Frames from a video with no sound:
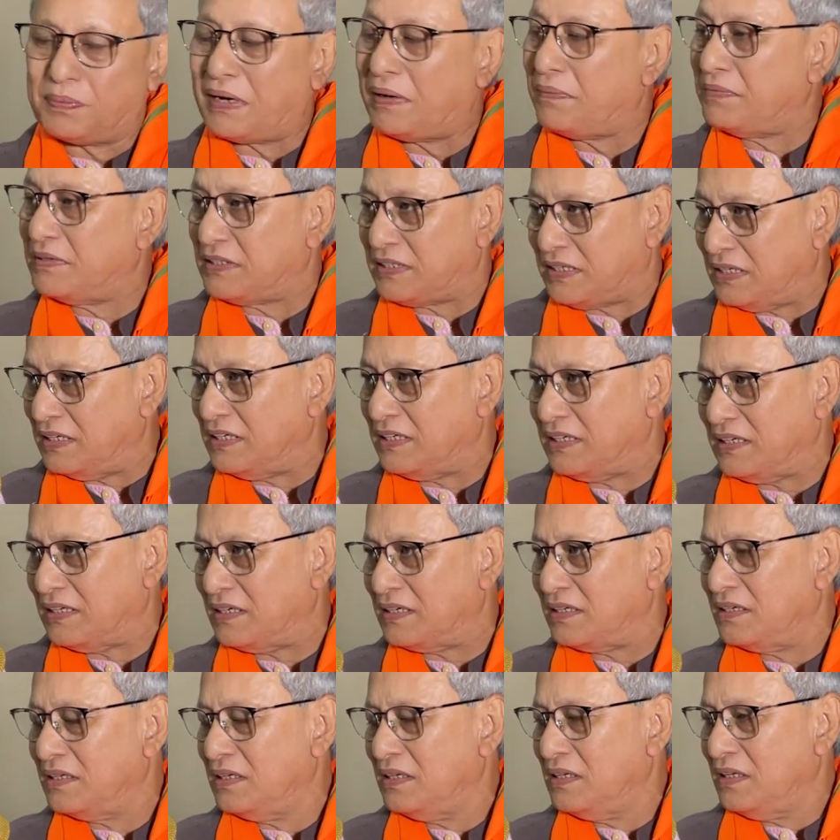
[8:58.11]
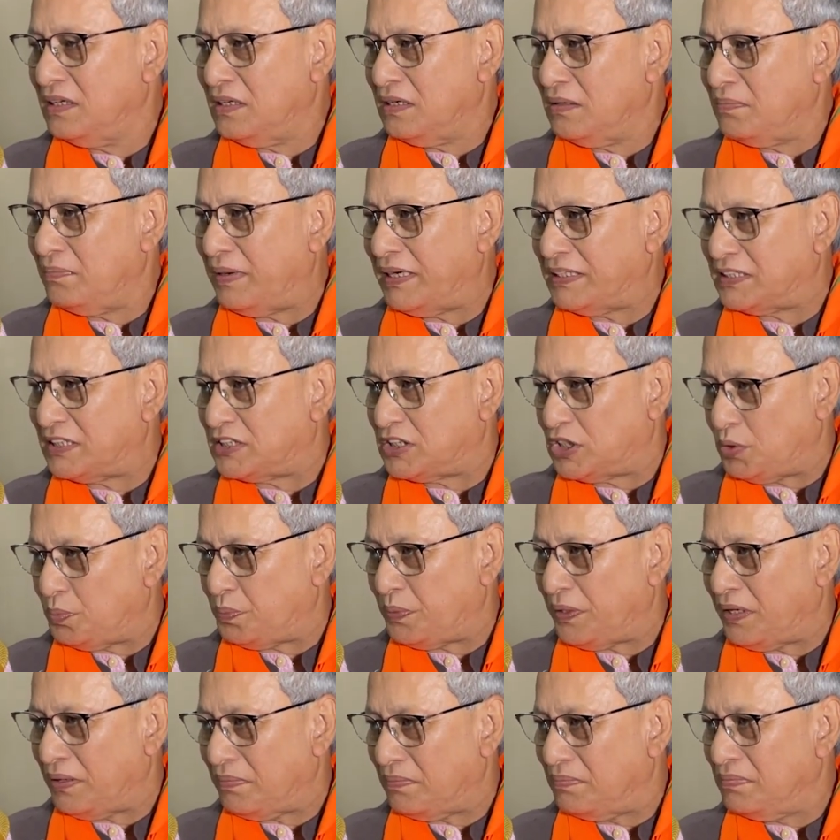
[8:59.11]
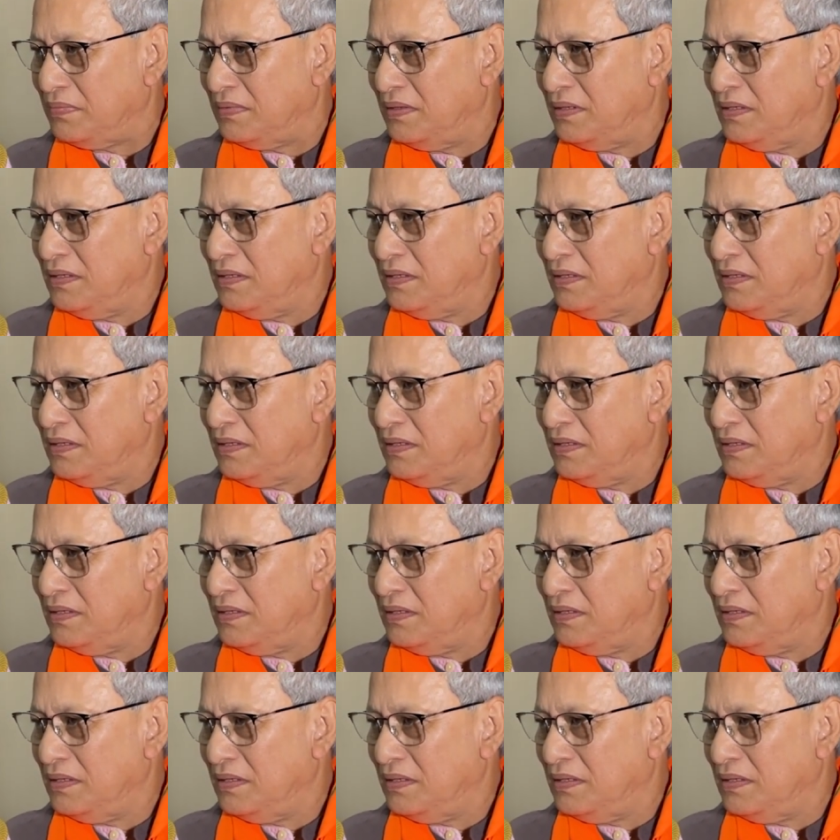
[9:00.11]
have been killed here by the CPM,